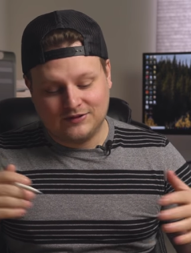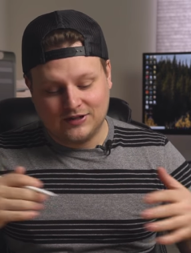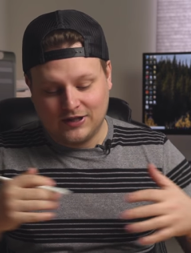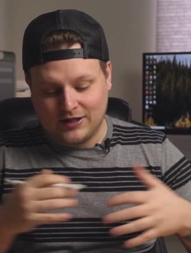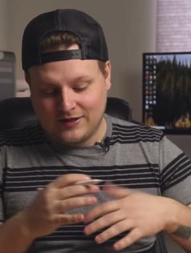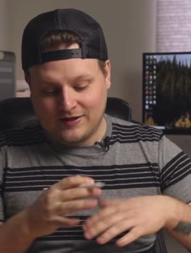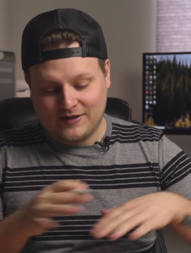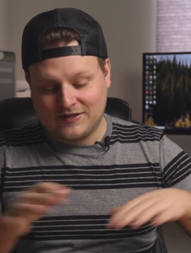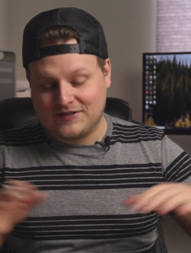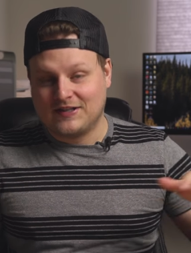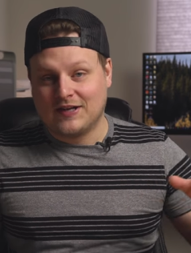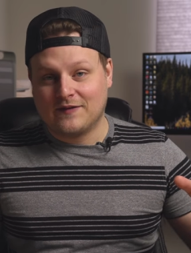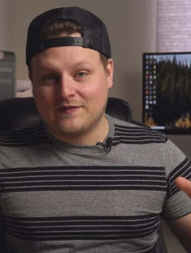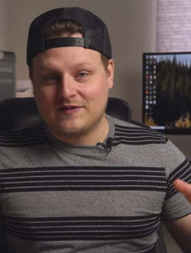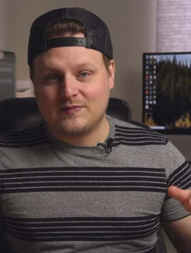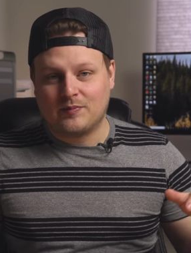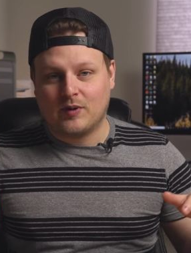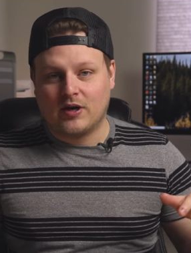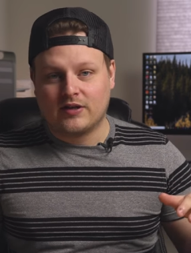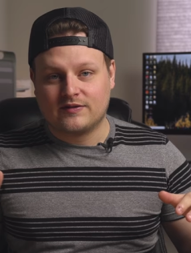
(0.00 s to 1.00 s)
None of this stuff
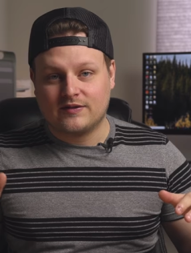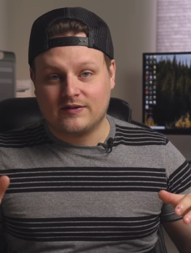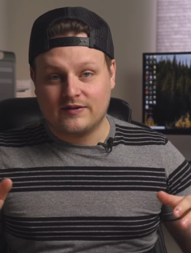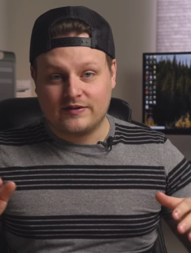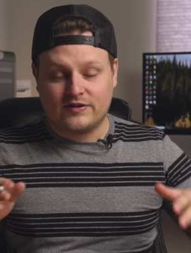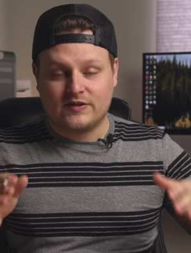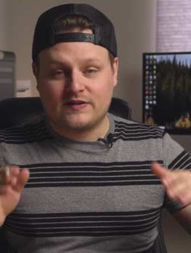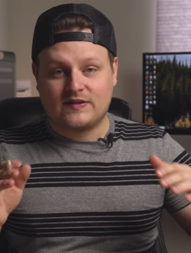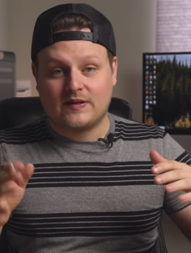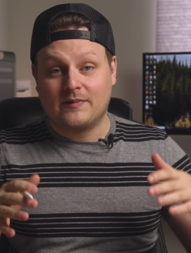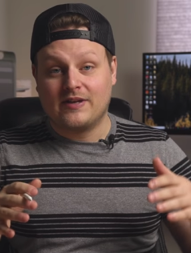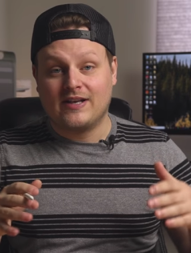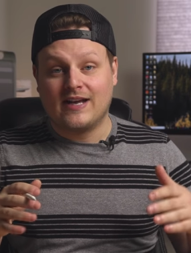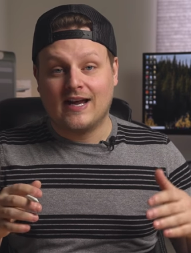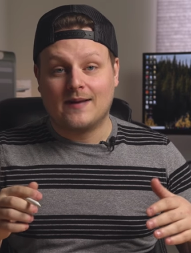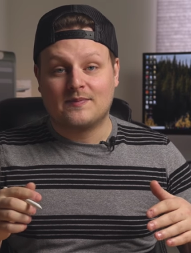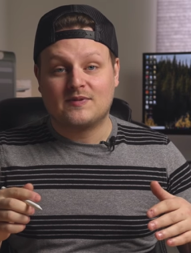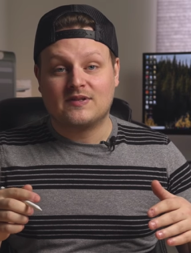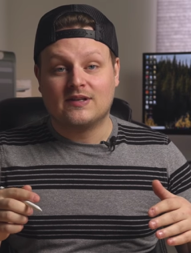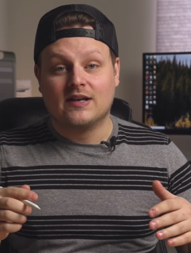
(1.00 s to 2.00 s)
is sponsored, it's just some of the
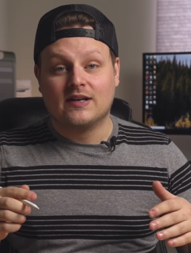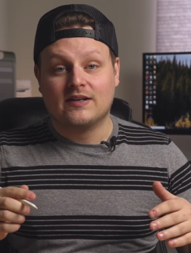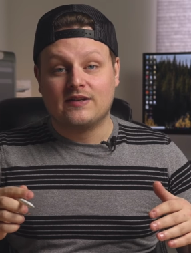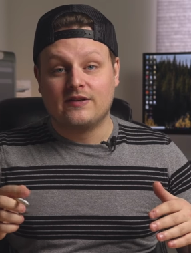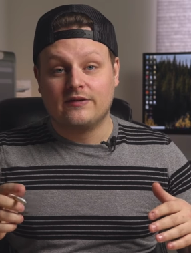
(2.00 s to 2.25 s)
apps that I